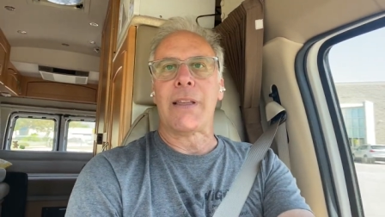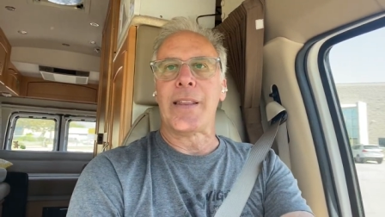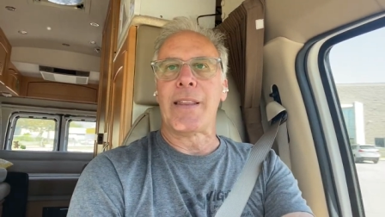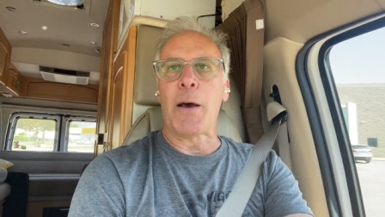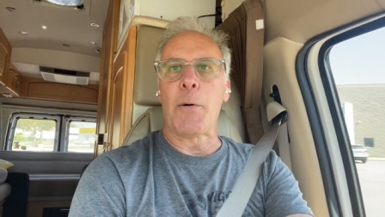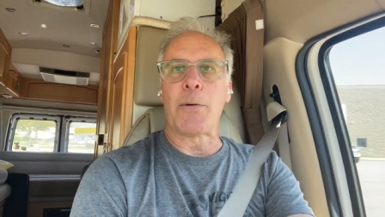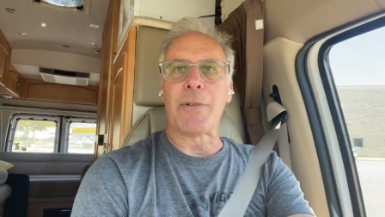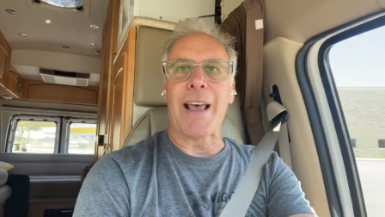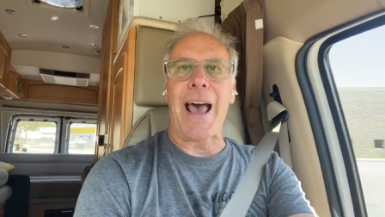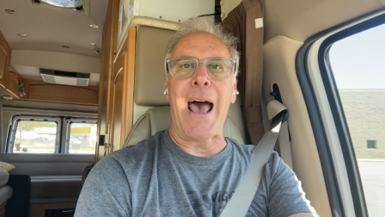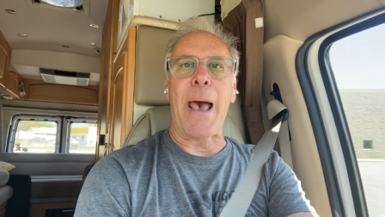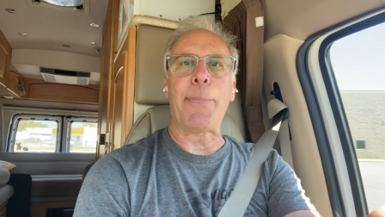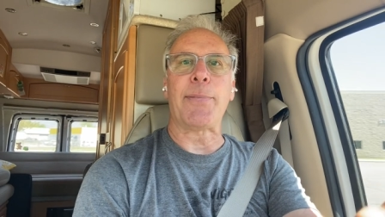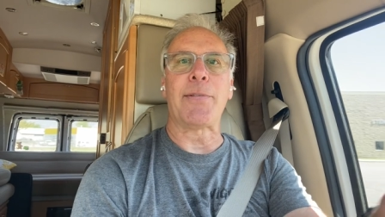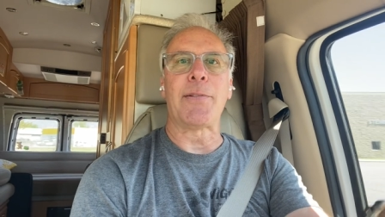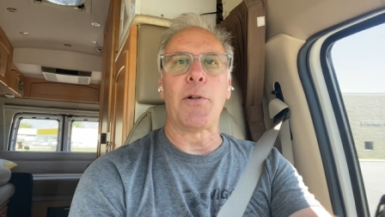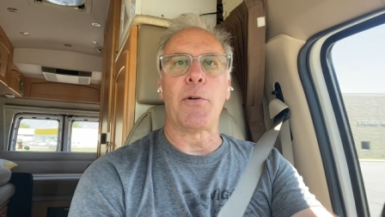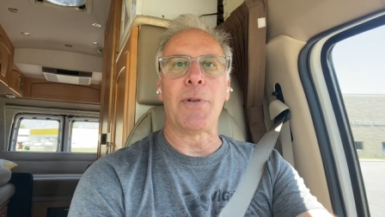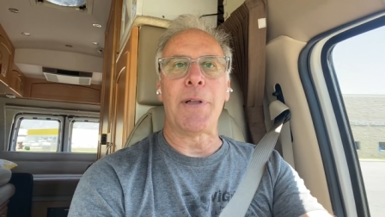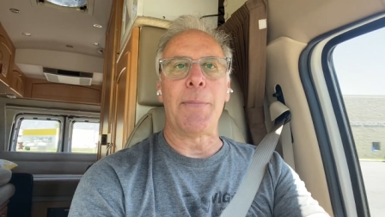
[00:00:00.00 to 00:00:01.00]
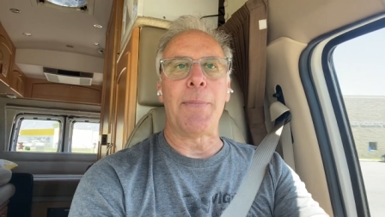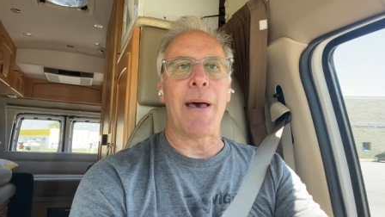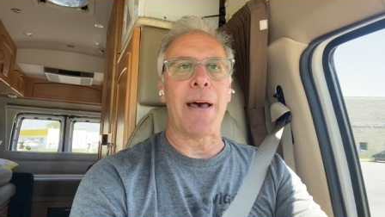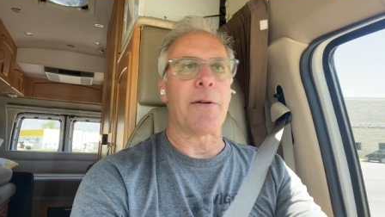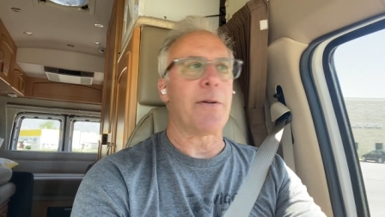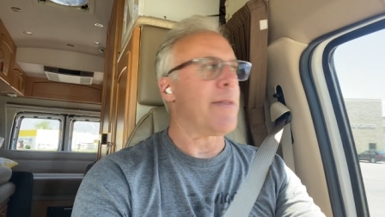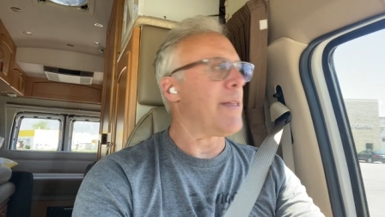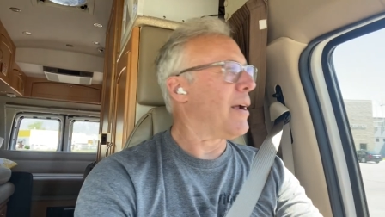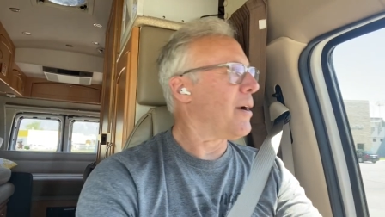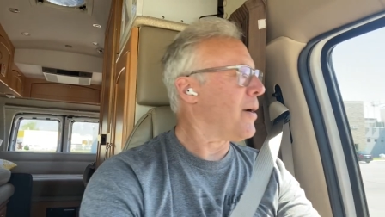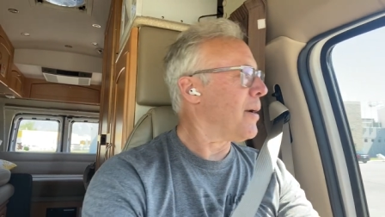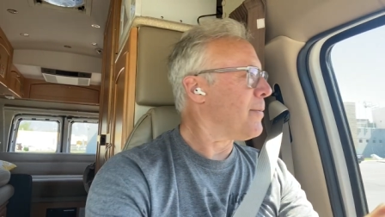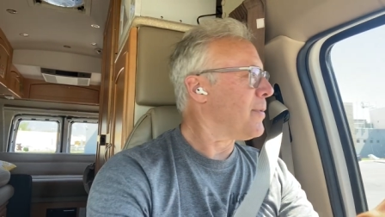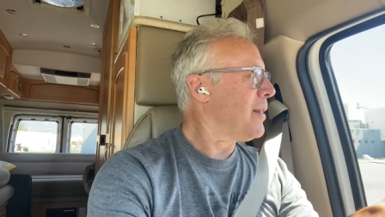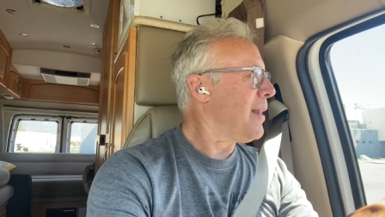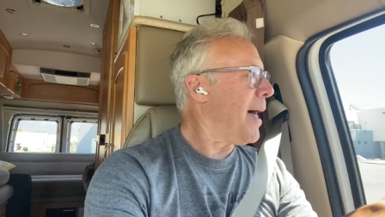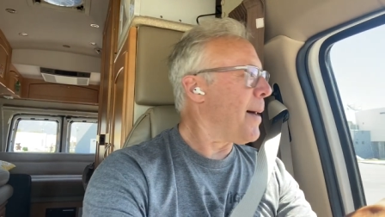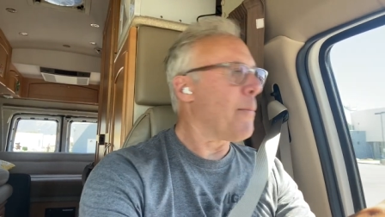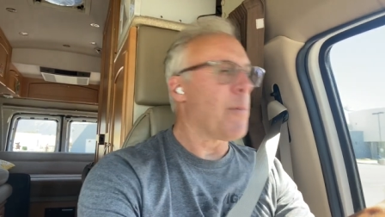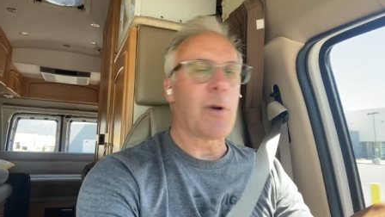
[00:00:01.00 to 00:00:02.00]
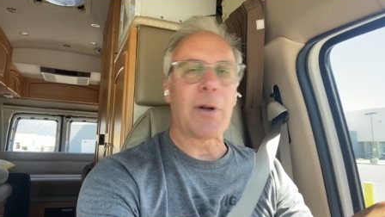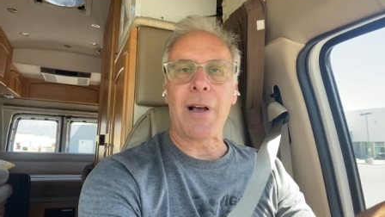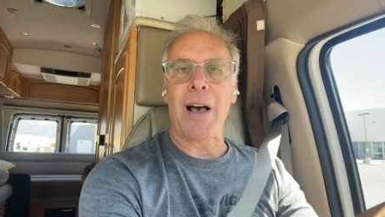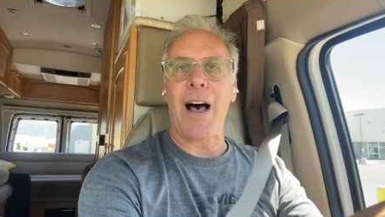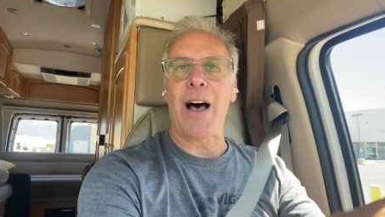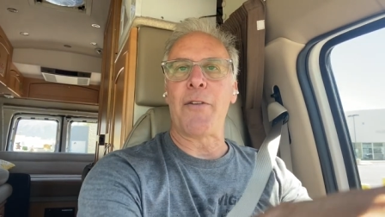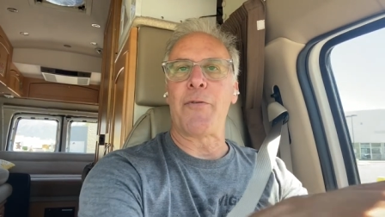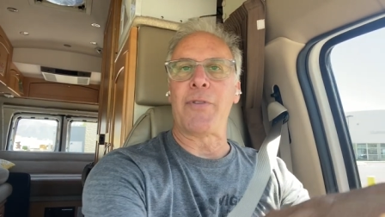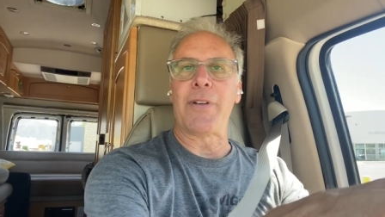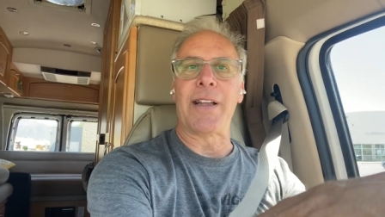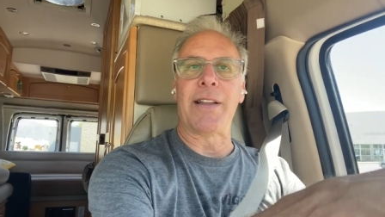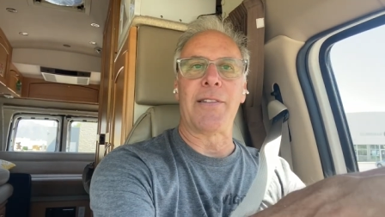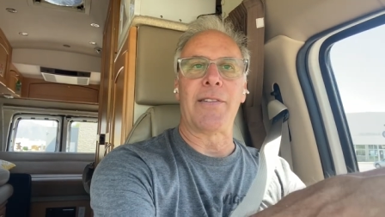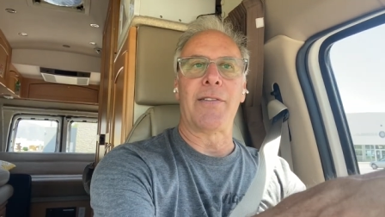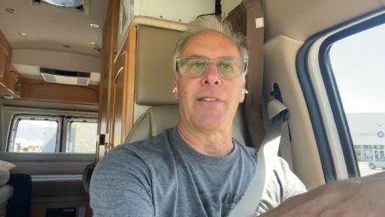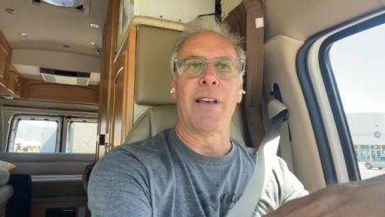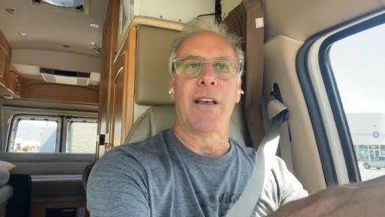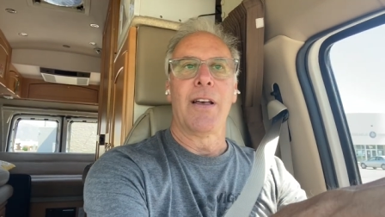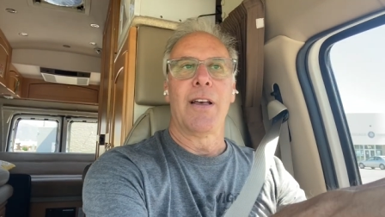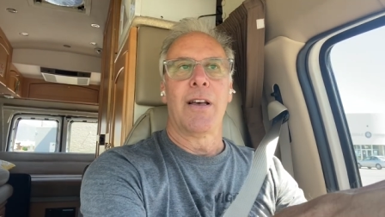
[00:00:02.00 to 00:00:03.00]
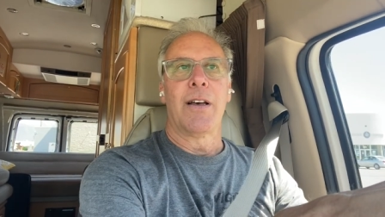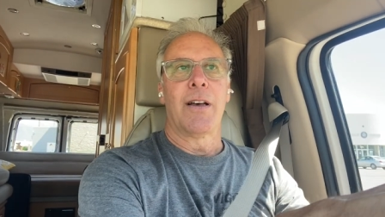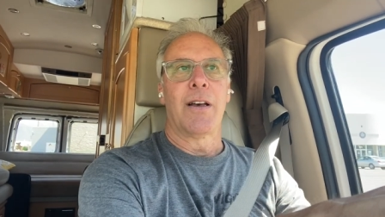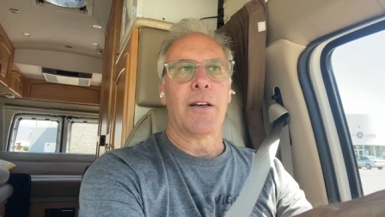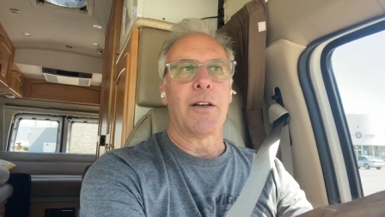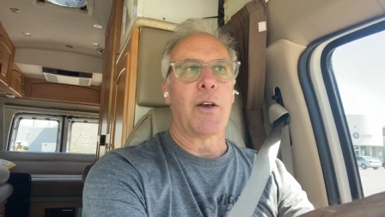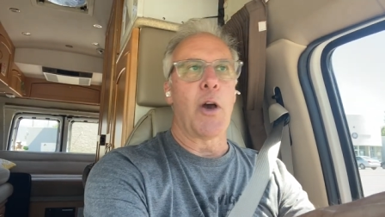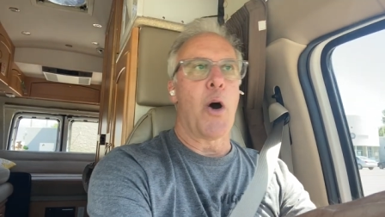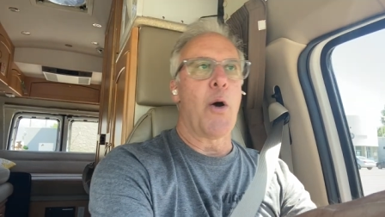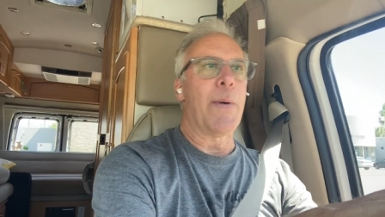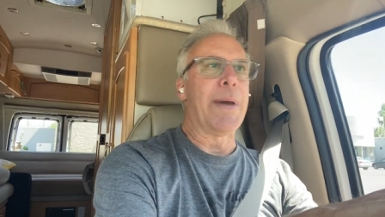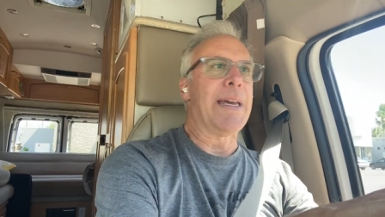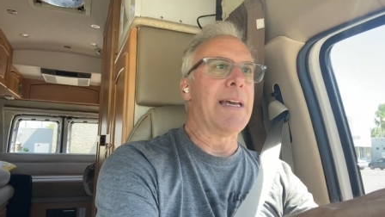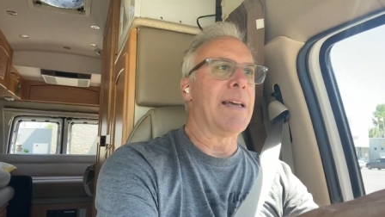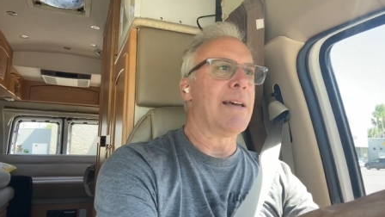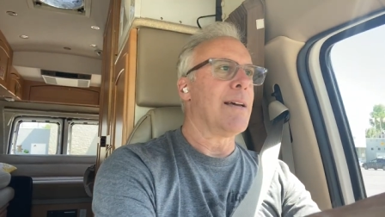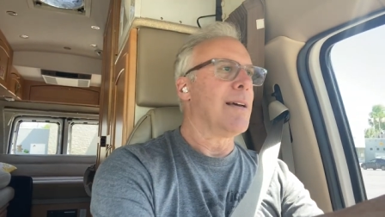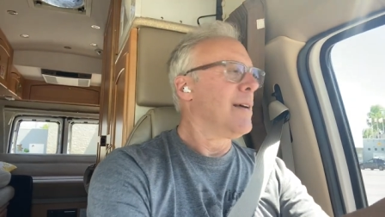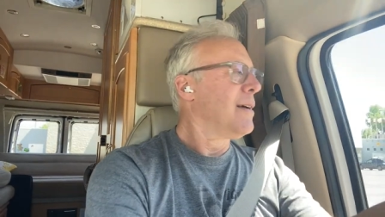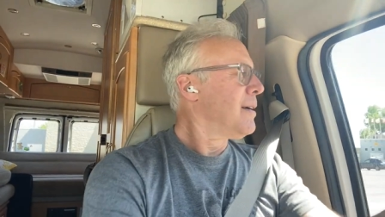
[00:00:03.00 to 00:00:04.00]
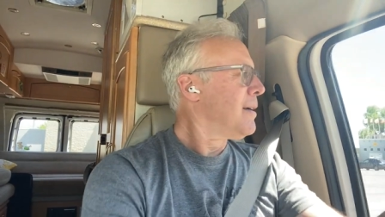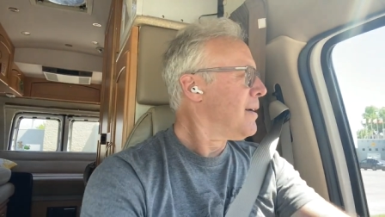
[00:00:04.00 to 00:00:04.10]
that was absolutely better there. A lot more confidence going